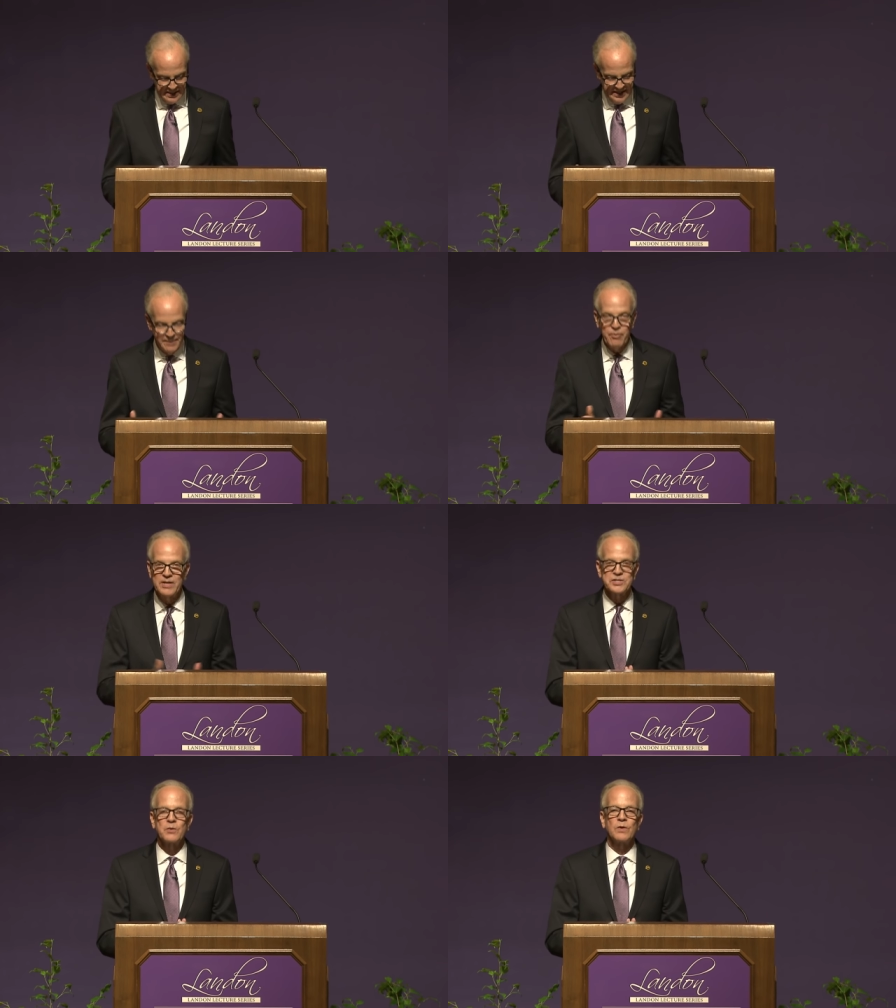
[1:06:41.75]
and the
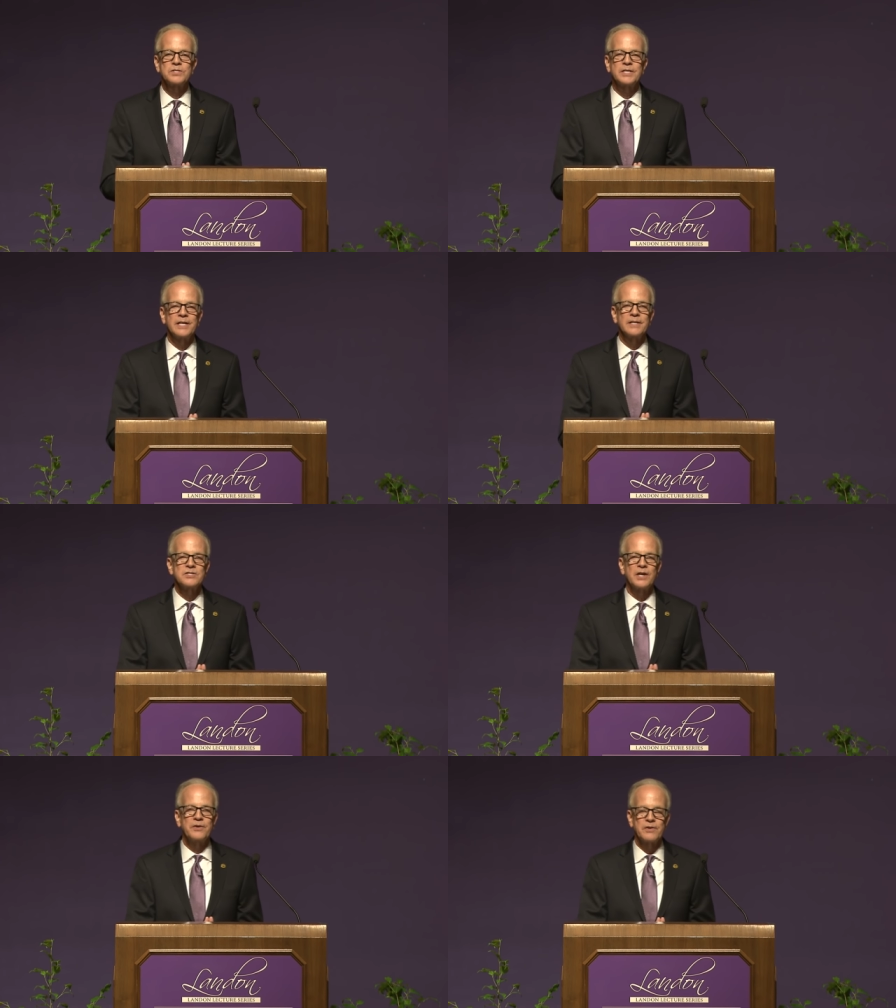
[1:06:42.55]
president once again
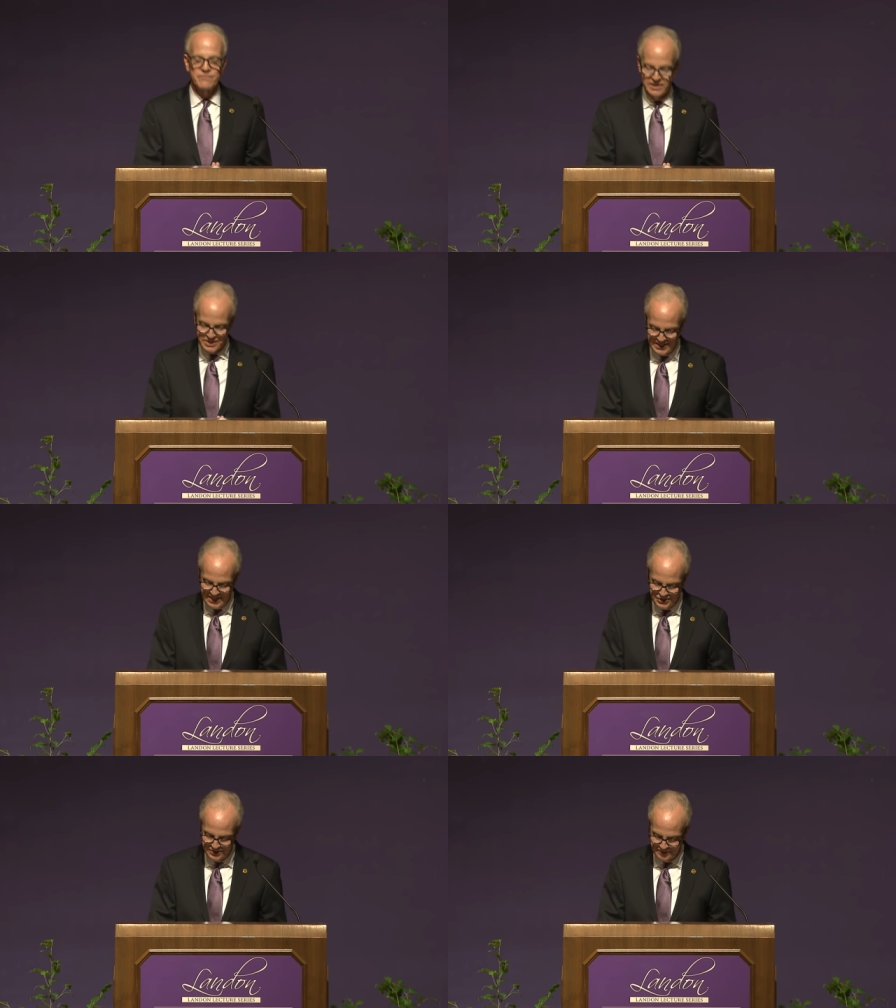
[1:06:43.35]
is under
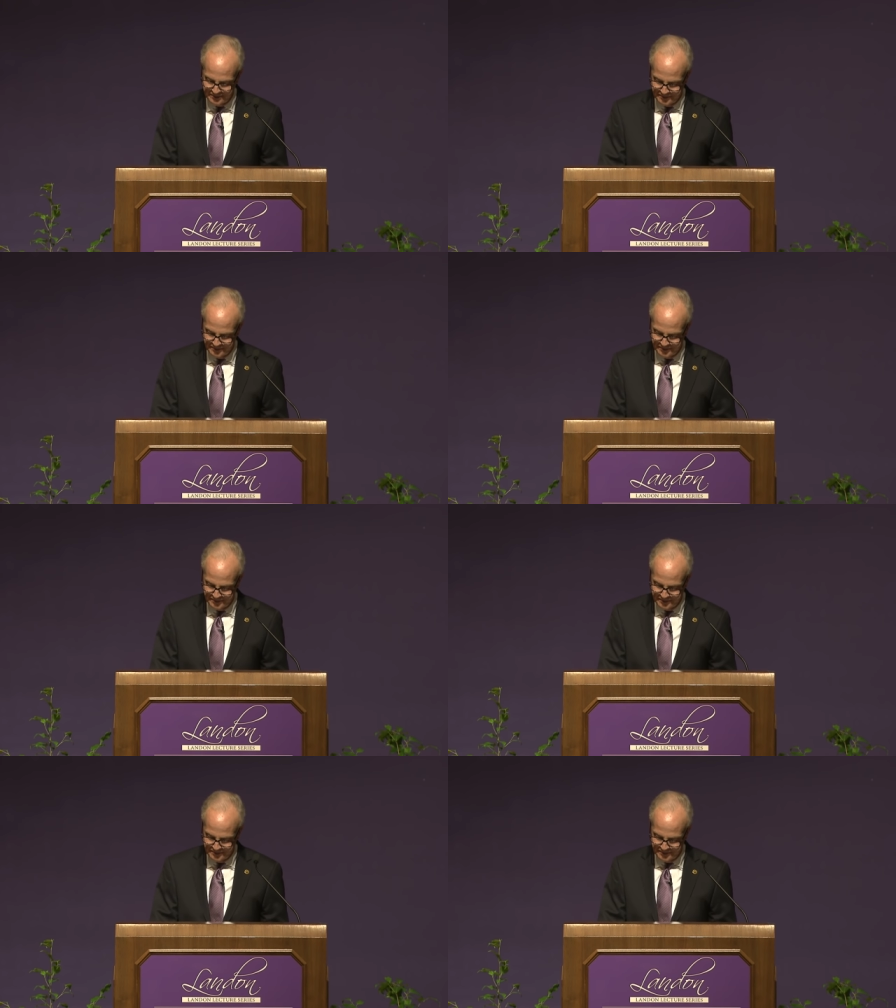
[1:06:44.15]
investigation.